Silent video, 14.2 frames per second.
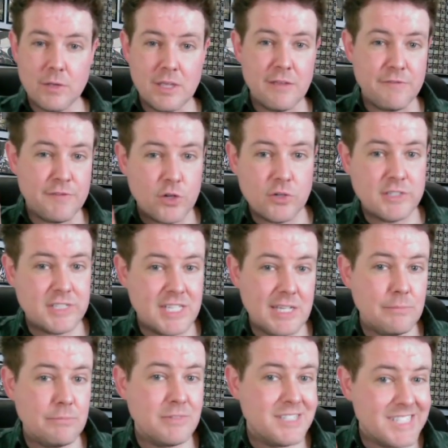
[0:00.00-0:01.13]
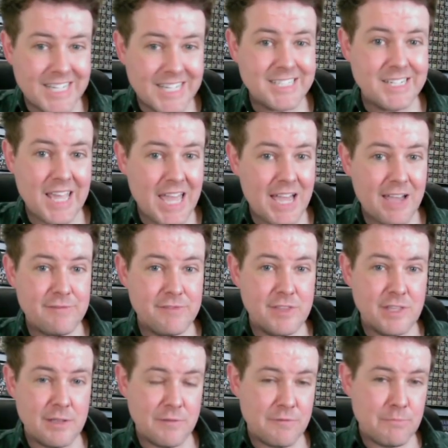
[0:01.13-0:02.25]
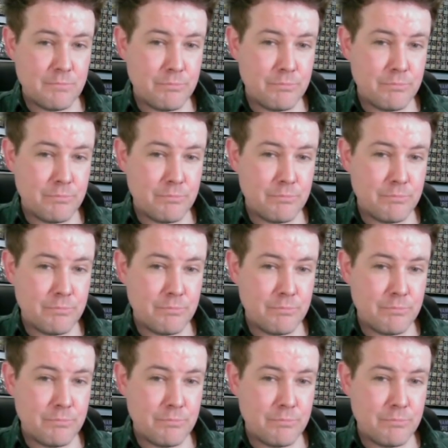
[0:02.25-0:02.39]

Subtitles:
if your team doesn't have the